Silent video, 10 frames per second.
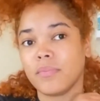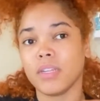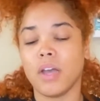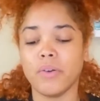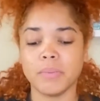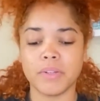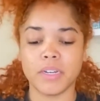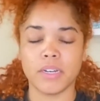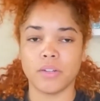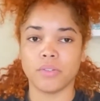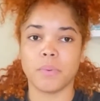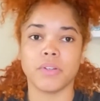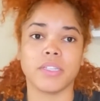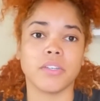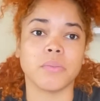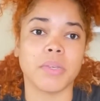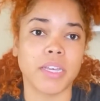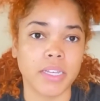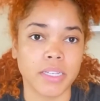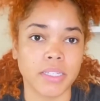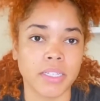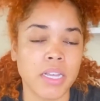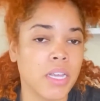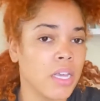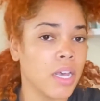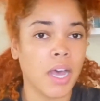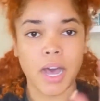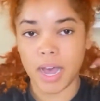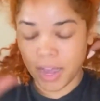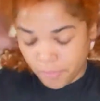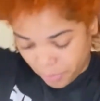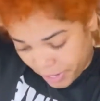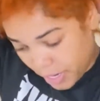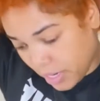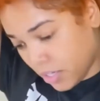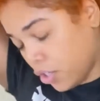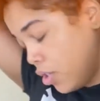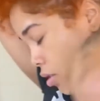I always put it in loose ponytails because I have breakage